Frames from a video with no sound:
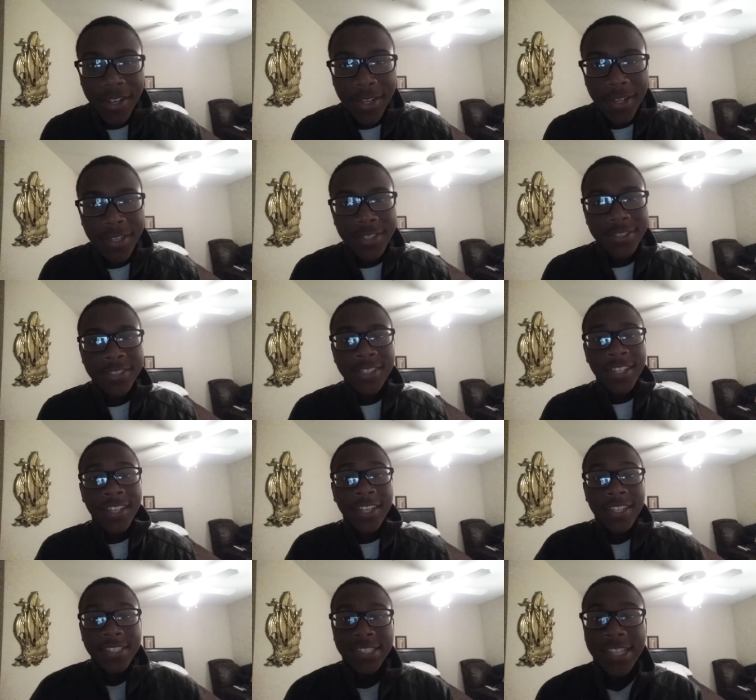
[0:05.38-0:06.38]
guys,
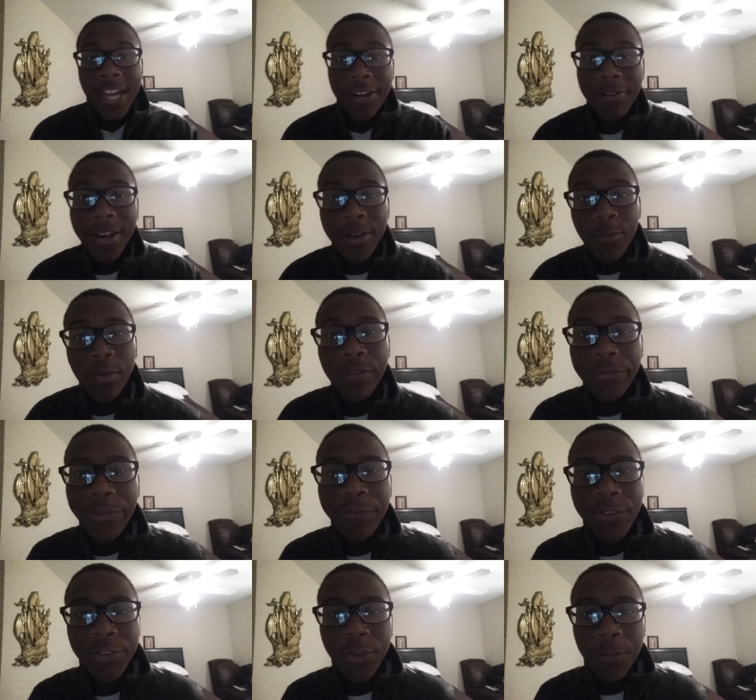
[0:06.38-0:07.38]

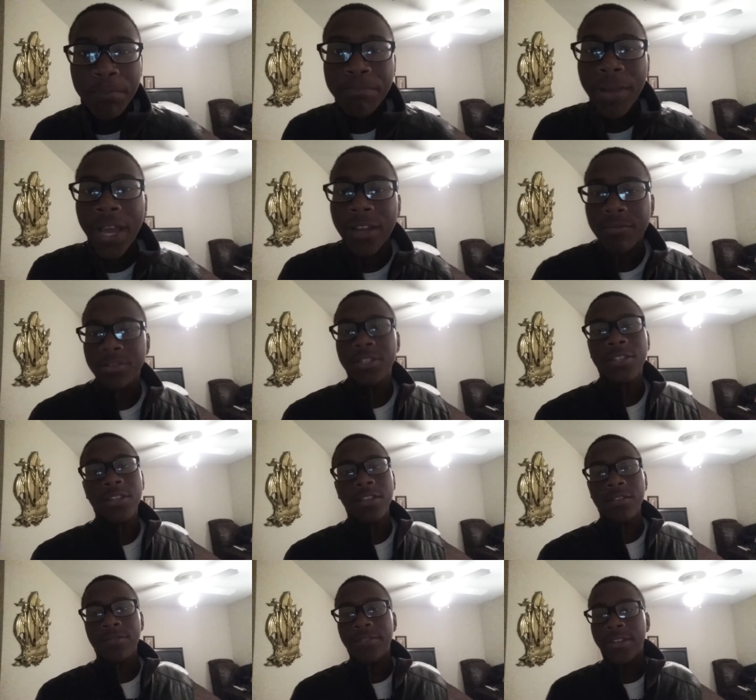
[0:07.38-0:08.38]
Skyrider152 back with
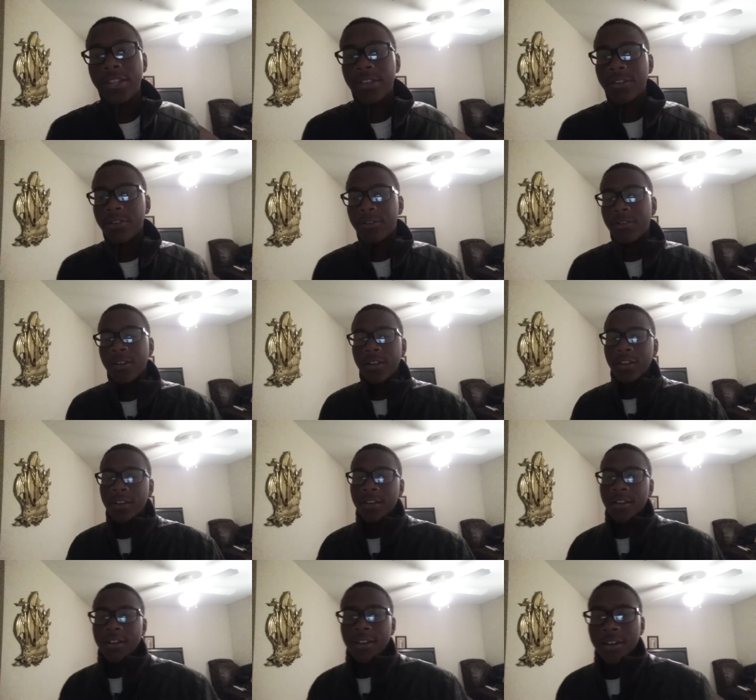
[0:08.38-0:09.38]
another video.
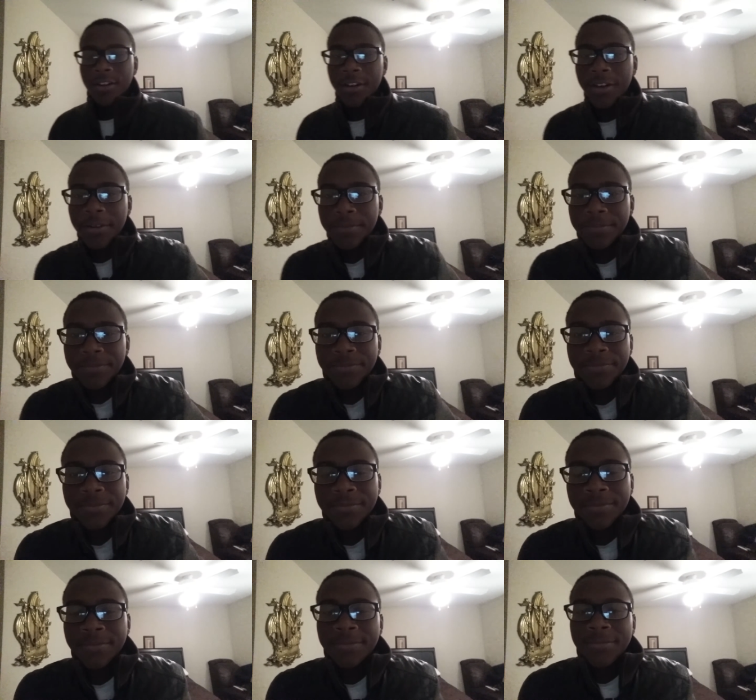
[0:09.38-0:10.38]
Um,
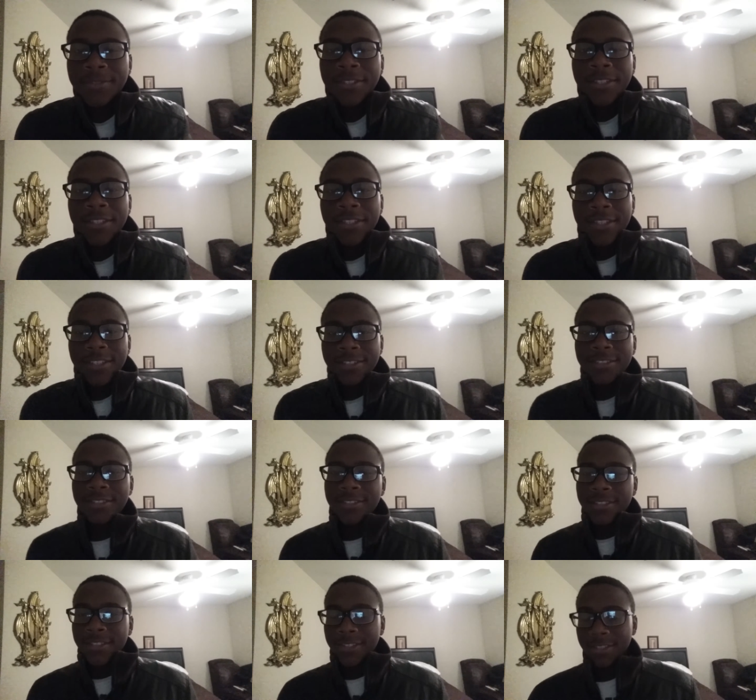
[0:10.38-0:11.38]

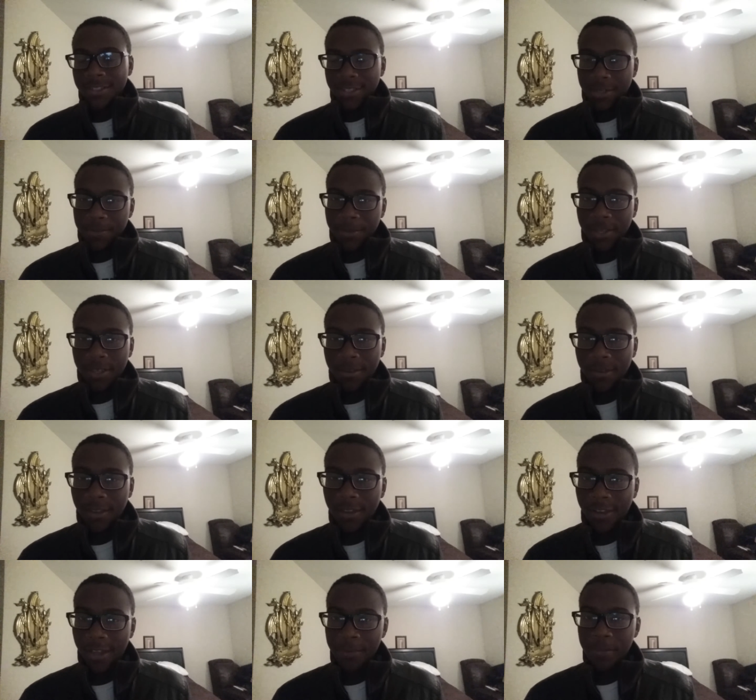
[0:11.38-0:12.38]
this is gonna be
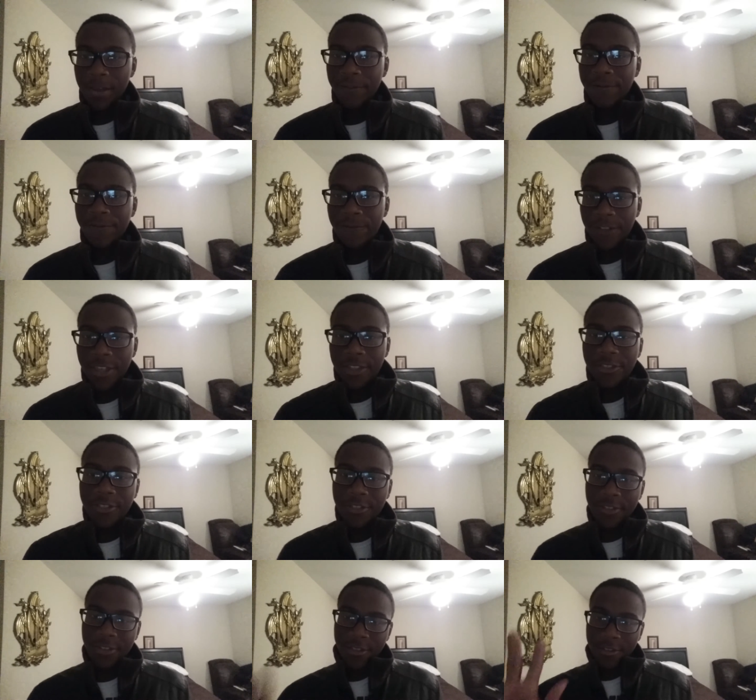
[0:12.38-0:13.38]
like my
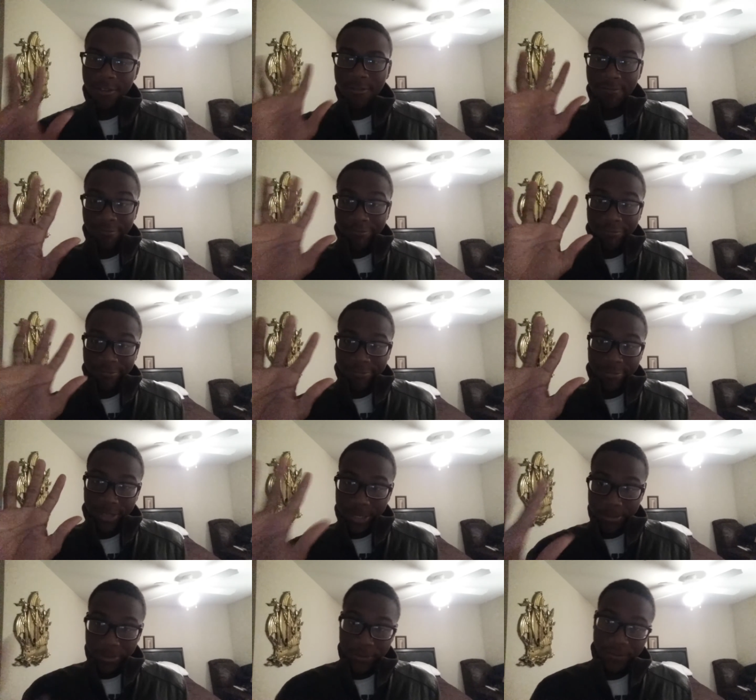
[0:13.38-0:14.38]
fifth,
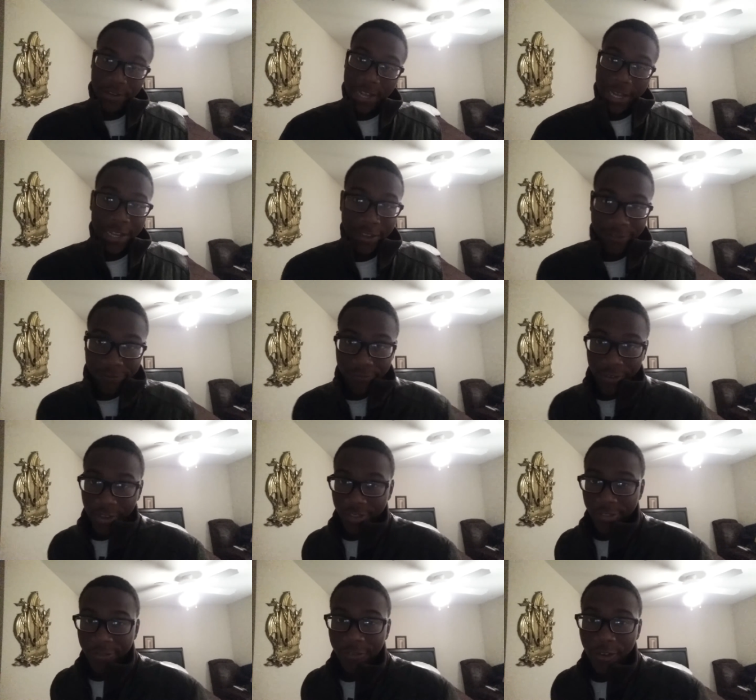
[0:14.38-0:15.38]
or five,
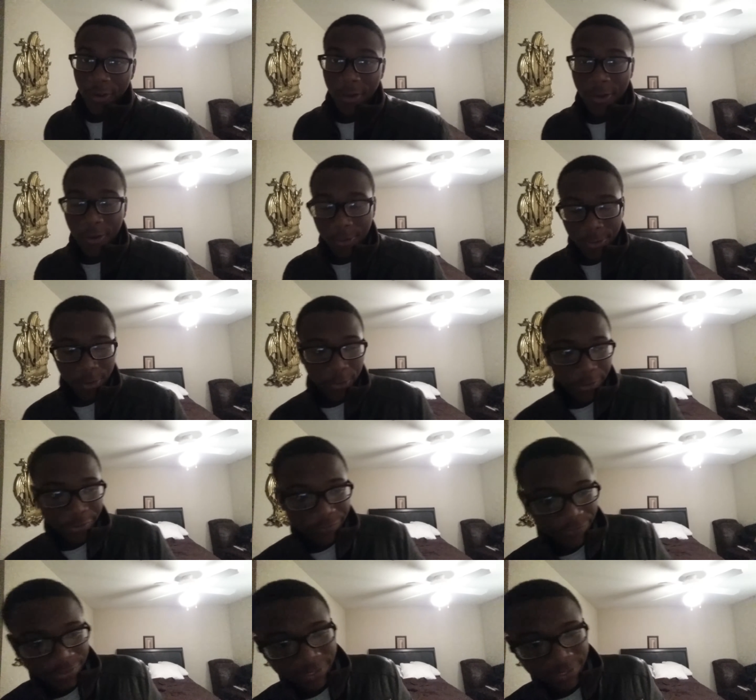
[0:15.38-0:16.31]
fifth Hulk Hogan